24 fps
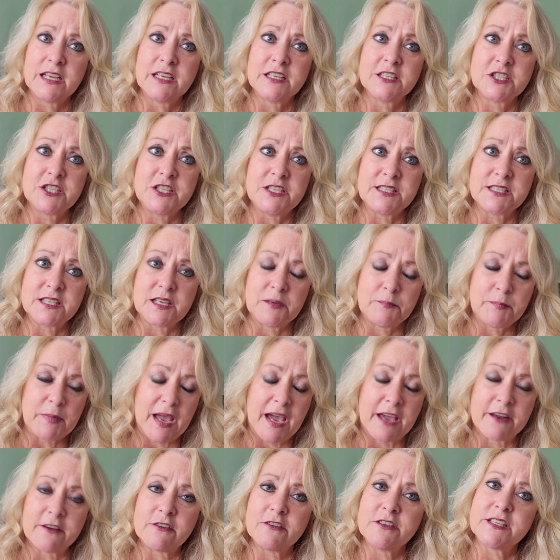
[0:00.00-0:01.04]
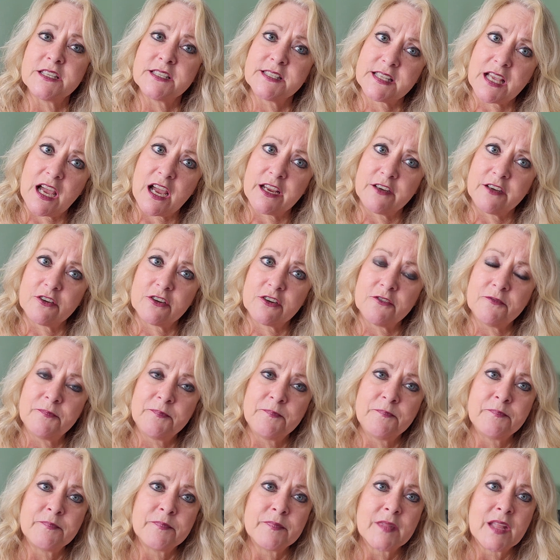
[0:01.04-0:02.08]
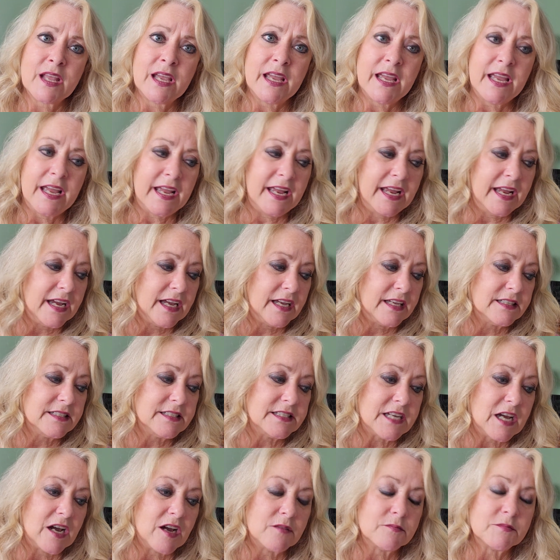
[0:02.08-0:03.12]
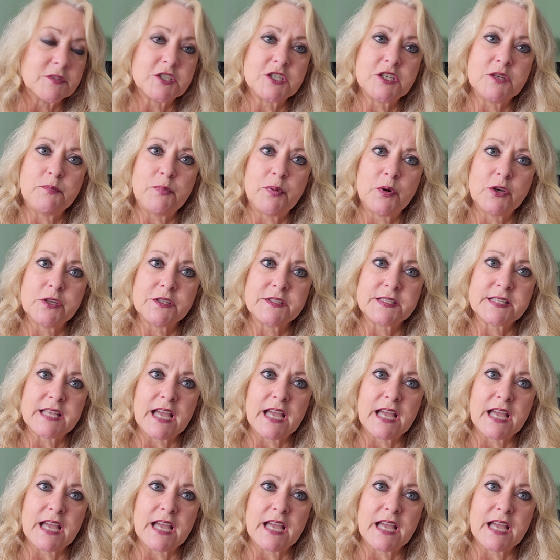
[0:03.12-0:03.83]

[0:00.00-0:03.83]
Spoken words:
She's a pattern designer, and she puts